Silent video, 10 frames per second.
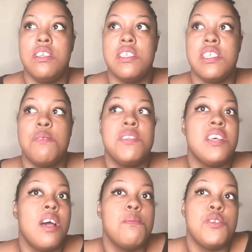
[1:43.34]

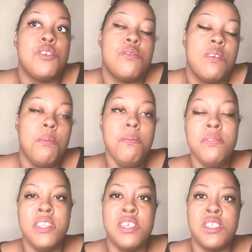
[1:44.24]
Sometimes
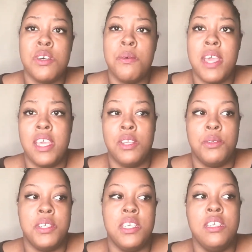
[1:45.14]
you're so
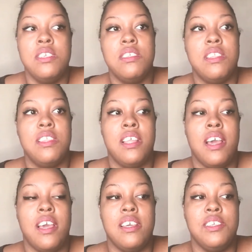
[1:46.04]
angry
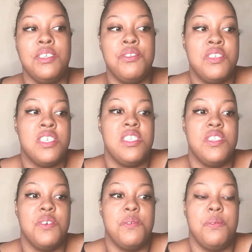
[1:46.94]
that you just
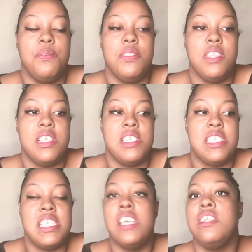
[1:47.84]
don't
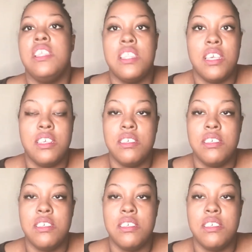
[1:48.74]
say anything.